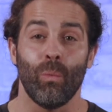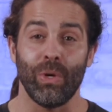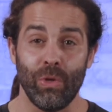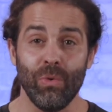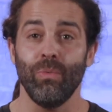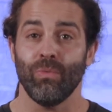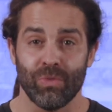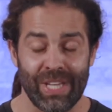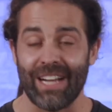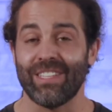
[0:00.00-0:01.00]
when
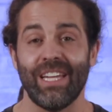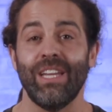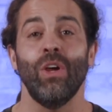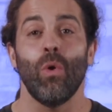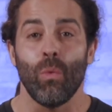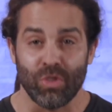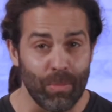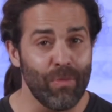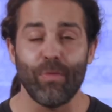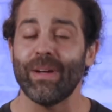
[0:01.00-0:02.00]
you text that in,
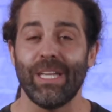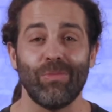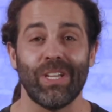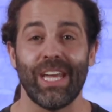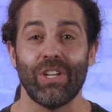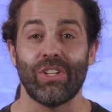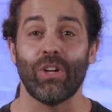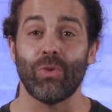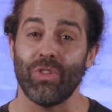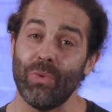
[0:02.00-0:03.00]
someone from my team is going to get in
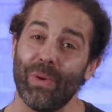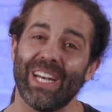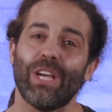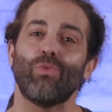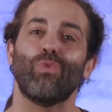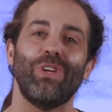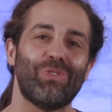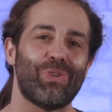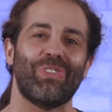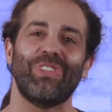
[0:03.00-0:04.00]
touch with you and we're going to get
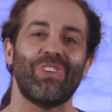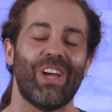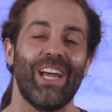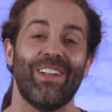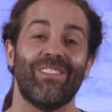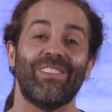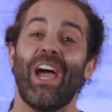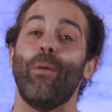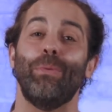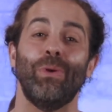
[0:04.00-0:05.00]
resources in your hands to
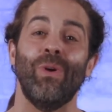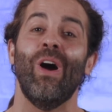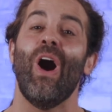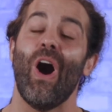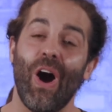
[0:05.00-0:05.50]
help you